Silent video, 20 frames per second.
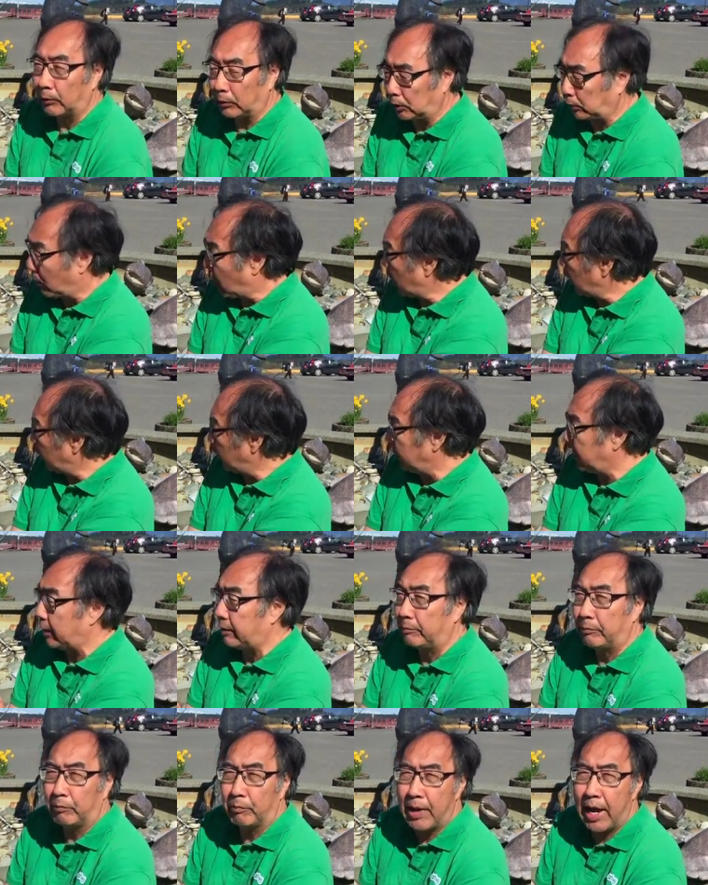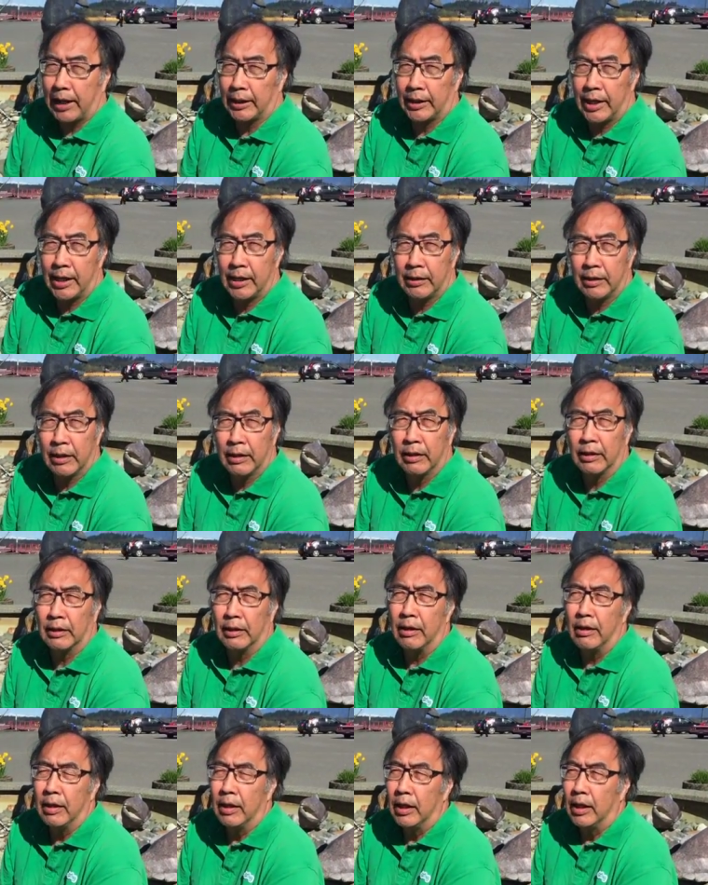There was water in it back then.
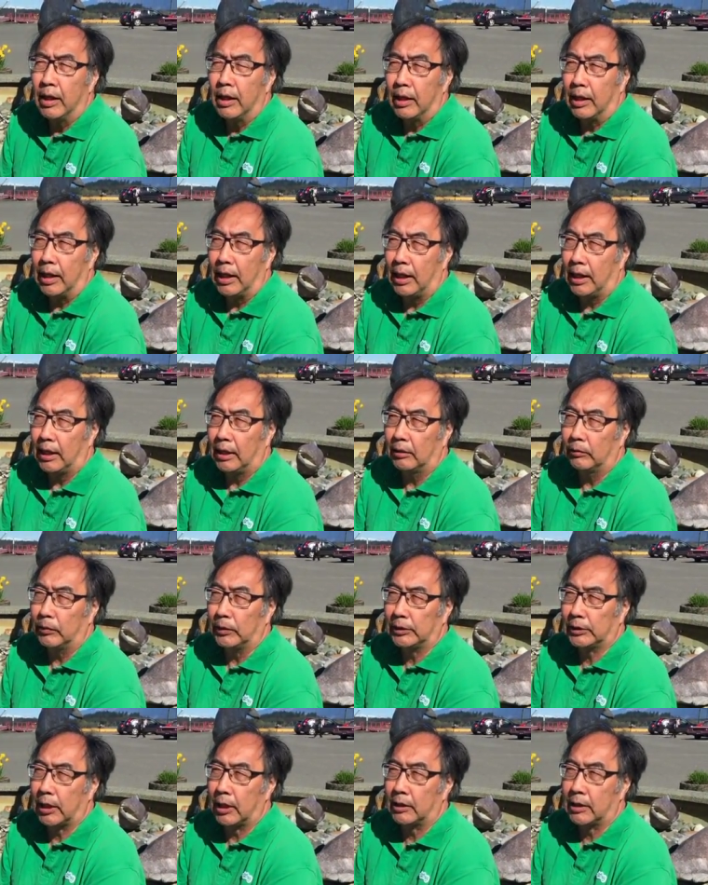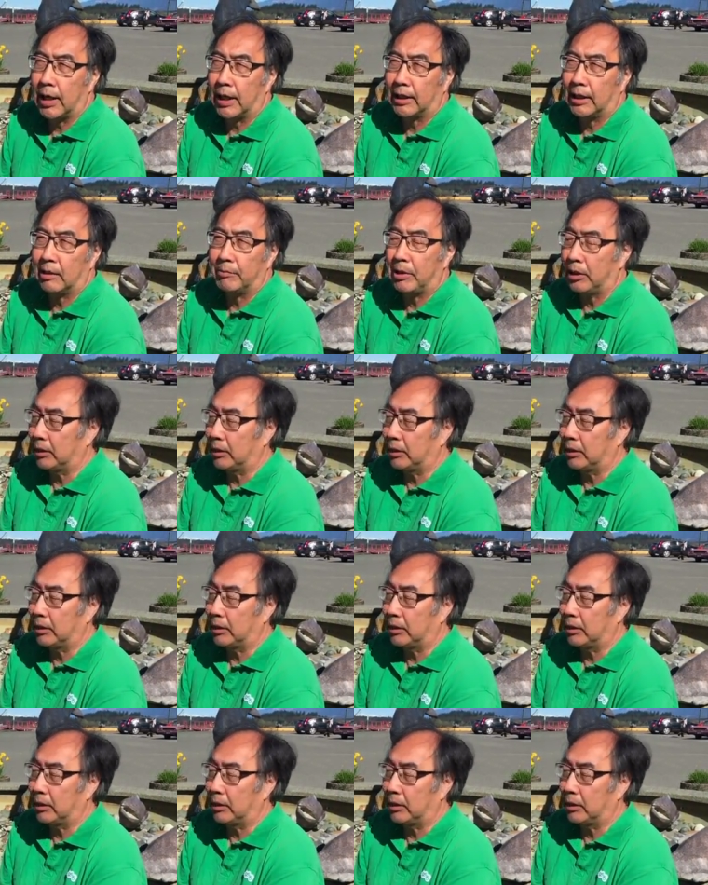Uh, we started talking